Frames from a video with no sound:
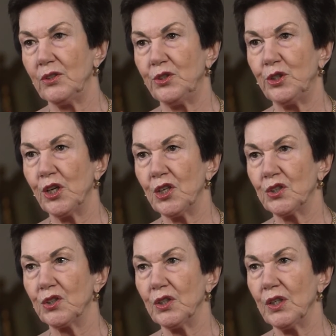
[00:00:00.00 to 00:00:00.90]

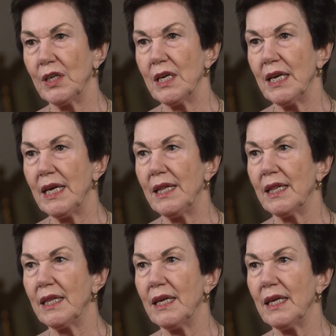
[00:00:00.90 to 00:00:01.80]
just
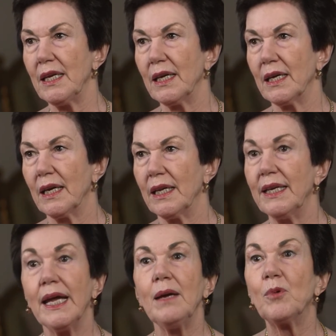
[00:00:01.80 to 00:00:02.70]
in the
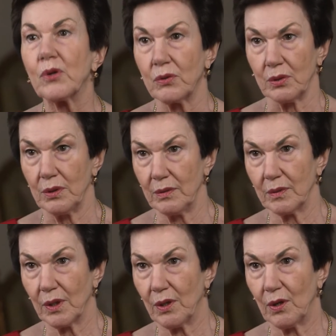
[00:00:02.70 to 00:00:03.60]
neighborhood
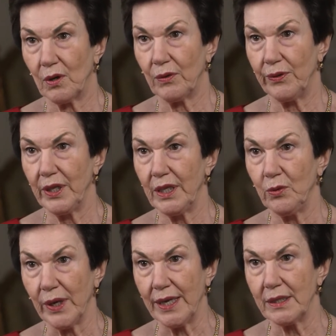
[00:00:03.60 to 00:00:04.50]
of the
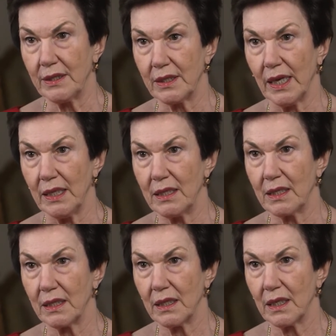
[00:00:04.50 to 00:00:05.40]
United
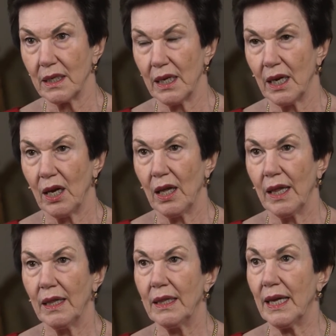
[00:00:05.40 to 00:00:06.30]
States,
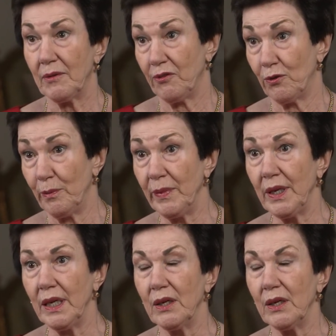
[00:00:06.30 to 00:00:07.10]
that for me